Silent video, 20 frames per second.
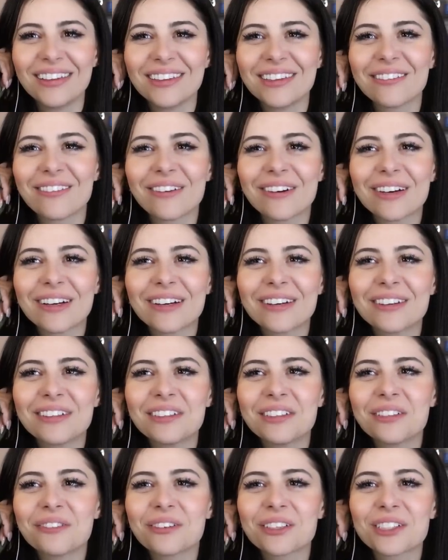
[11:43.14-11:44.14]
The one who do
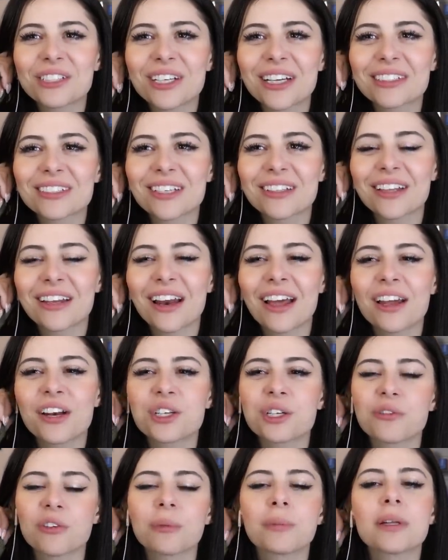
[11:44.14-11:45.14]
know where she gets all that
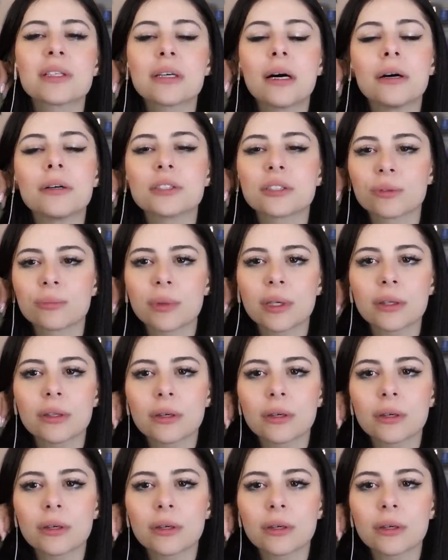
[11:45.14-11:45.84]
energy from. That's also me